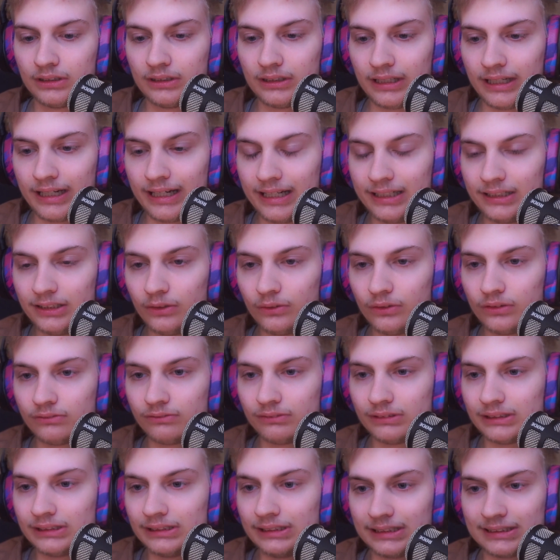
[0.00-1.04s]
I had no one
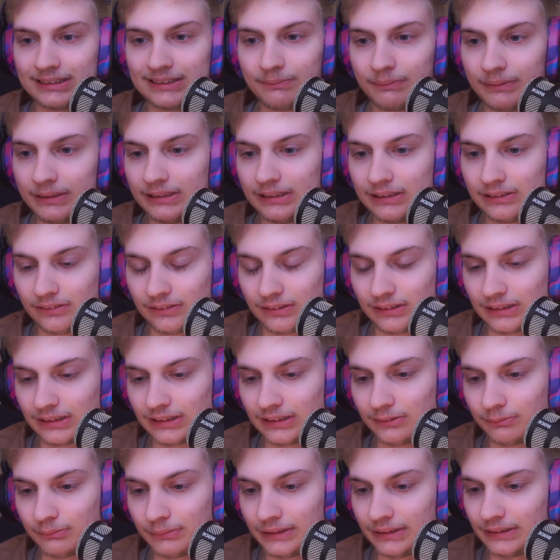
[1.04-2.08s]
really explaining all this
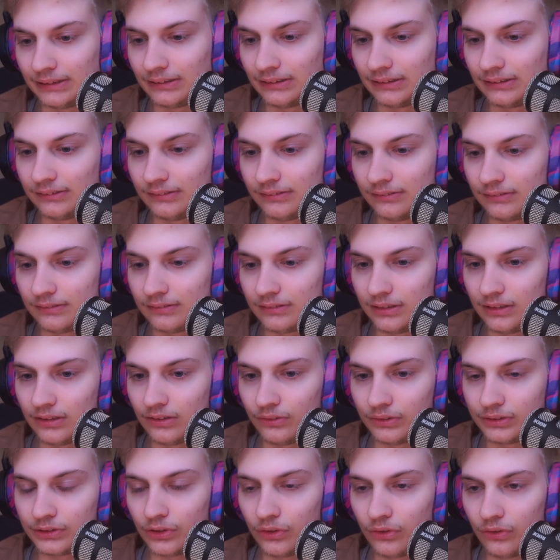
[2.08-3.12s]
to me, and then you know,
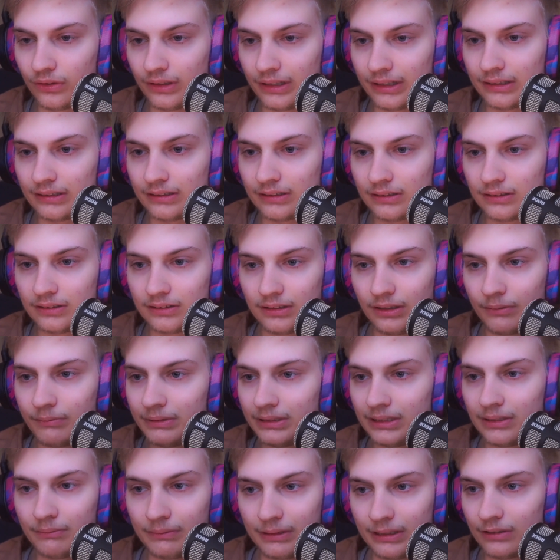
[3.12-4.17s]
it's all like
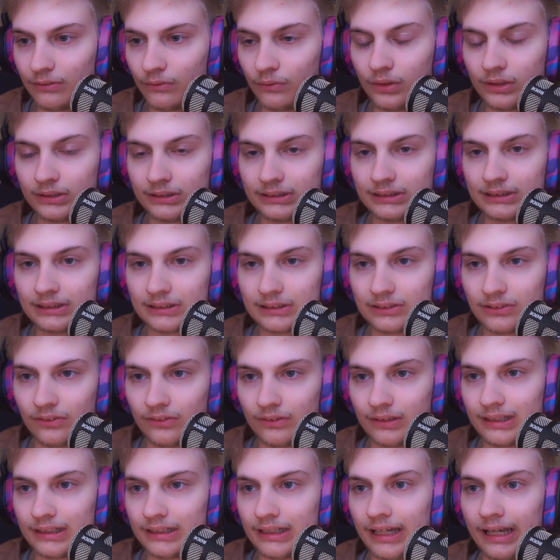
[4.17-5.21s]
coming to me at once. It's all
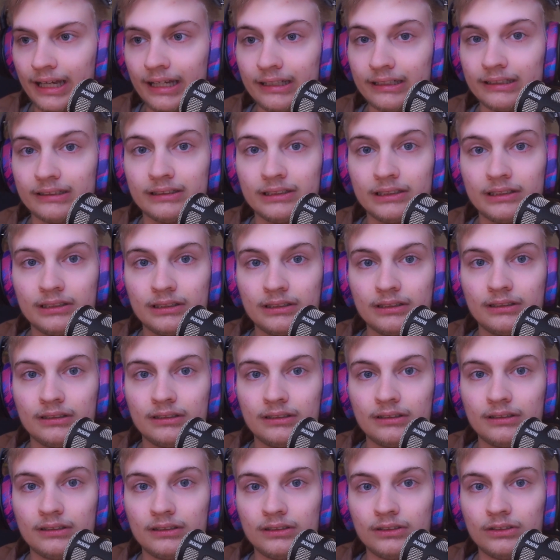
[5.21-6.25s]
like, hey,
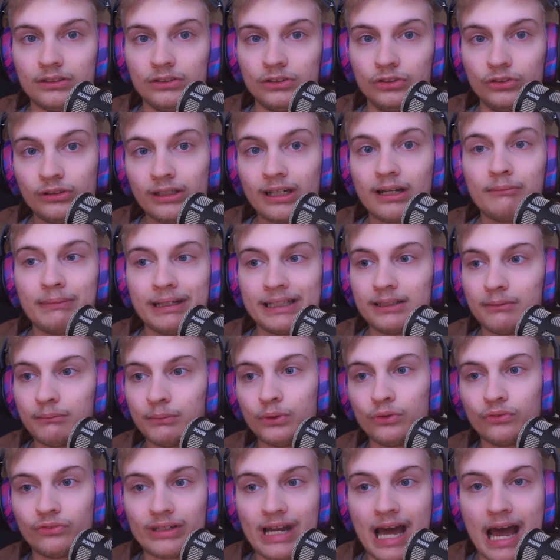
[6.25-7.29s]
you gotta make the
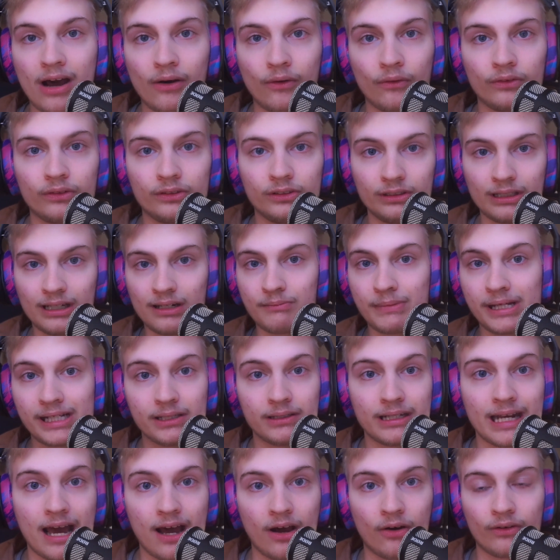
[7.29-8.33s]
move now. You gotta make it
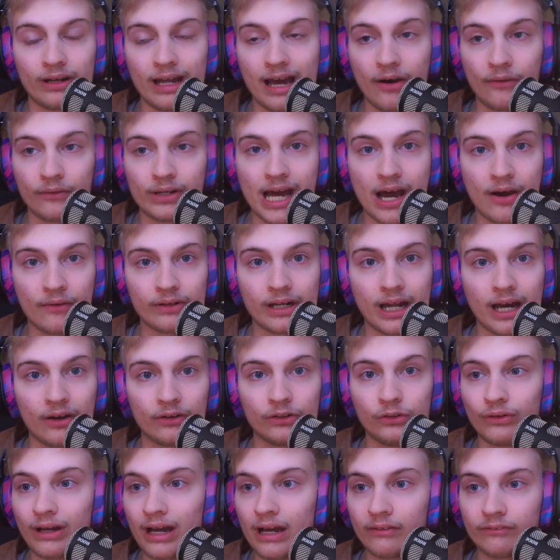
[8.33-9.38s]
now, now, now, now.
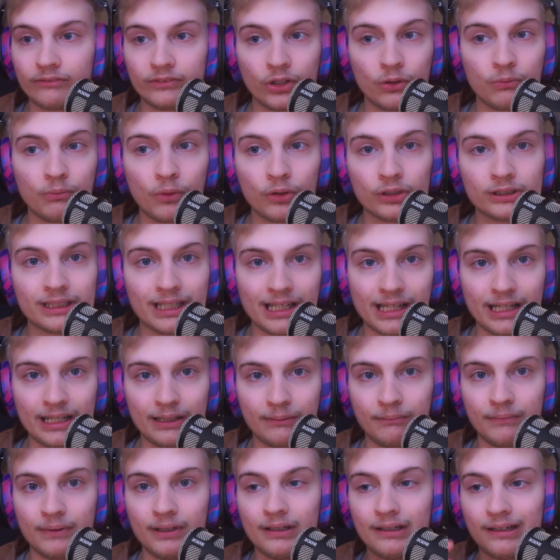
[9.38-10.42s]
You have no more
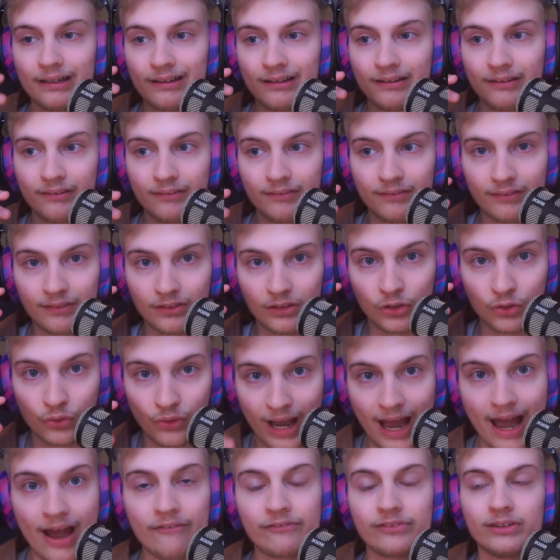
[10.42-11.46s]
time. You
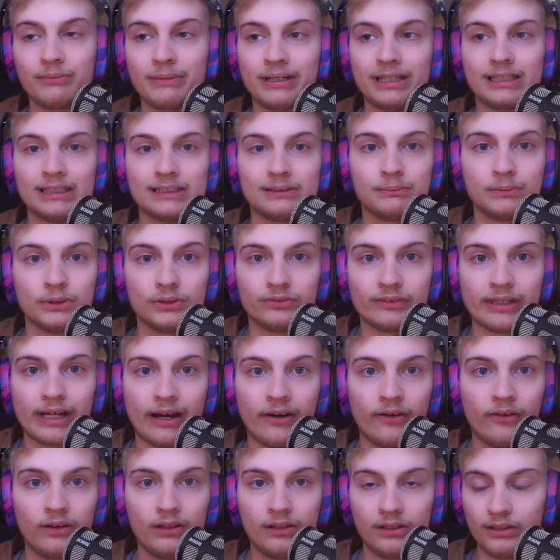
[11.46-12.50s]
have to make this move
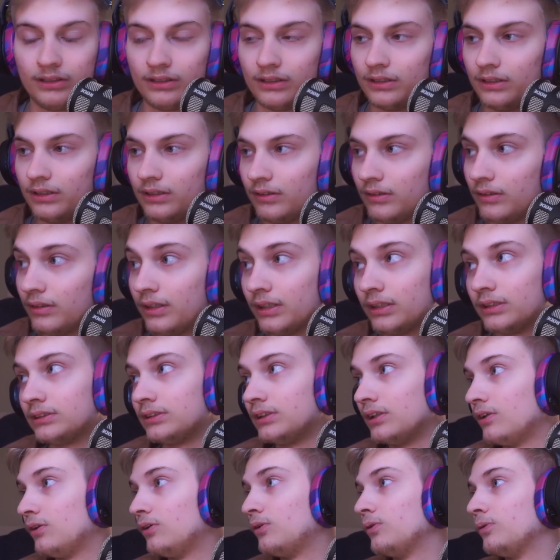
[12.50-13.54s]
now. And
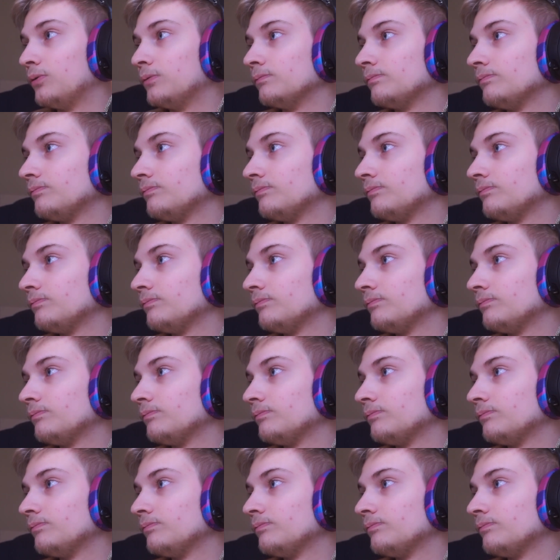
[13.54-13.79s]
so,